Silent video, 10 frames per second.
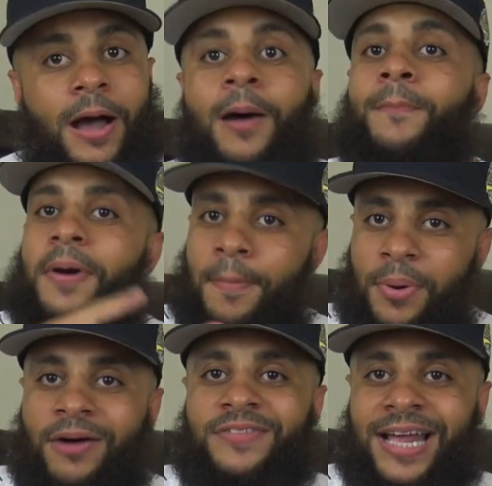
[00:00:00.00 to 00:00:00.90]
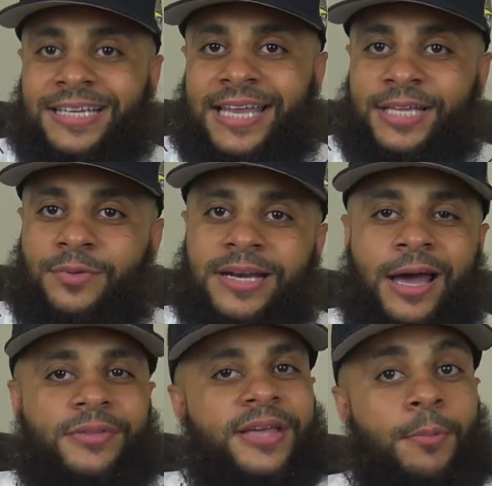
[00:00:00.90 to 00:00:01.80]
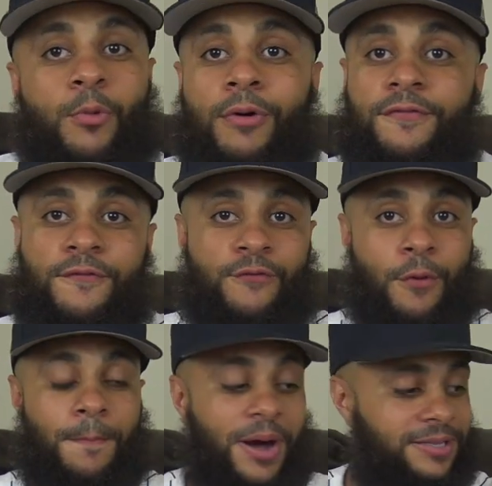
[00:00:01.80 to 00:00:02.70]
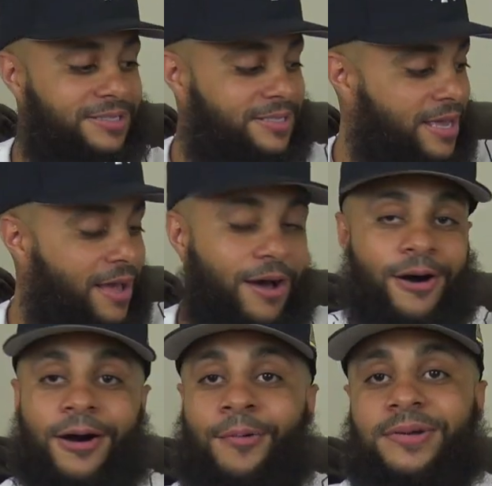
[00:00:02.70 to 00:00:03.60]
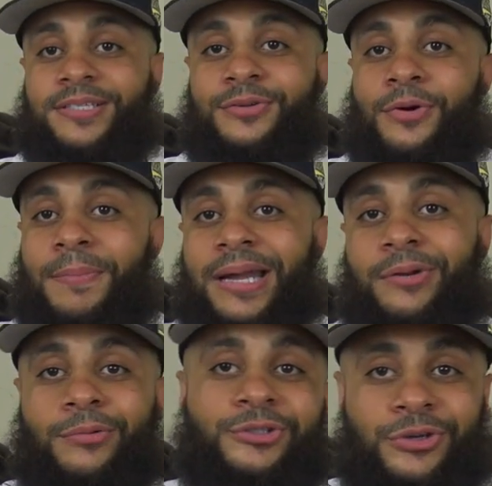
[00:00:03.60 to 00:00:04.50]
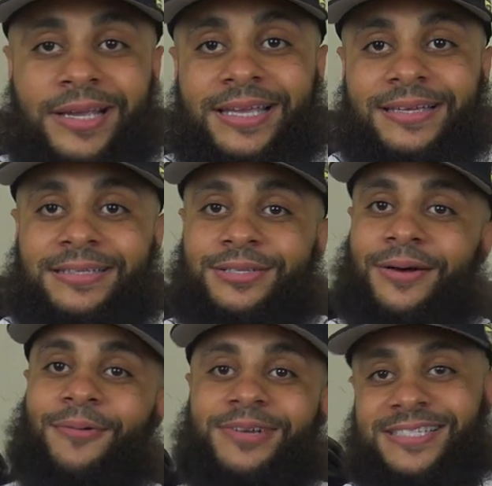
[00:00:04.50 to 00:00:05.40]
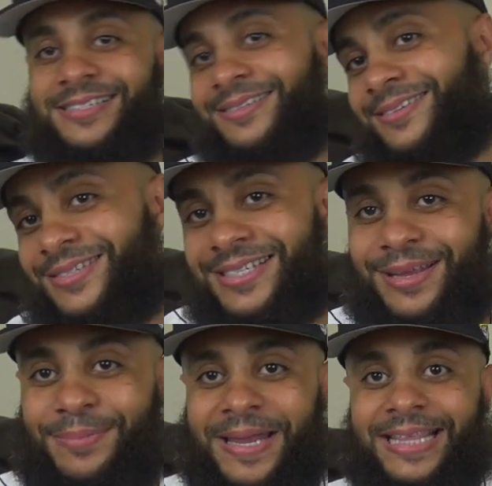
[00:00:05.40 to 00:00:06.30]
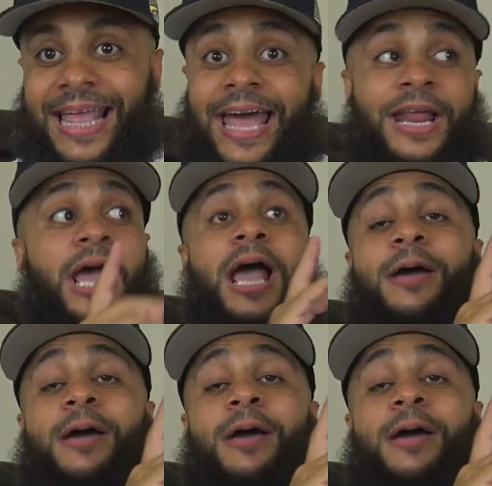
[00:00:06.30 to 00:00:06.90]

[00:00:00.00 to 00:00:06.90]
I'm above 90 days right now. I think I'm going for four months. Uh, I wasn't doing my no drinking, so I wasn't slim like that.